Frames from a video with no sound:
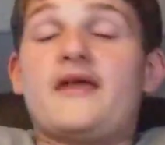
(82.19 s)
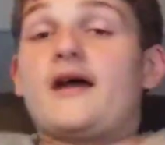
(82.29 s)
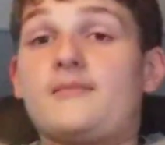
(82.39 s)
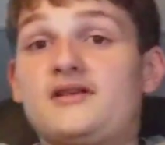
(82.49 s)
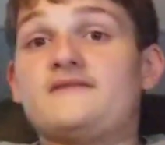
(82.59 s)

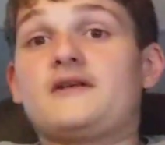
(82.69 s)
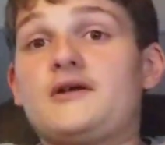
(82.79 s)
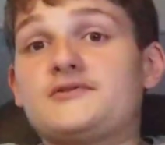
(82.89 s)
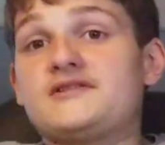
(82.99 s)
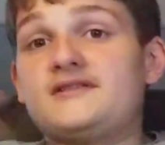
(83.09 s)
I believe in
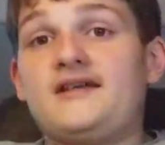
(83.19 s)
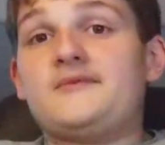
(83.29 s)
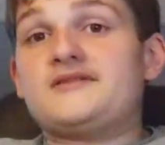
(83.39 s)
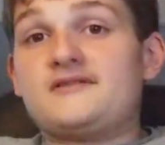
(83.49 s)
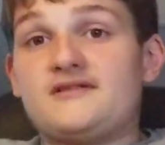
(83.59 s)
ghosts and
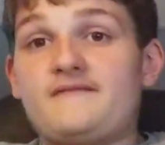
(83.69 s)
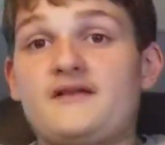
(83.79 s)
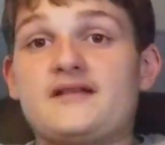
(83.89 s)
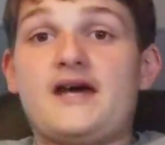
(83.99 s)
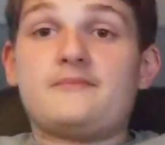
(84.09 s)
demons and
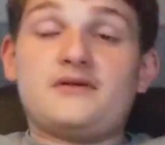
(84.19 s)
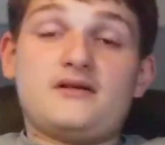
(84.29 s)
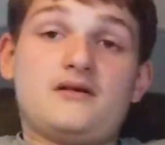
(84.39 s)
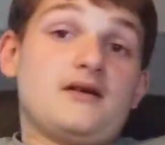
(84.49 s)
stuff like that.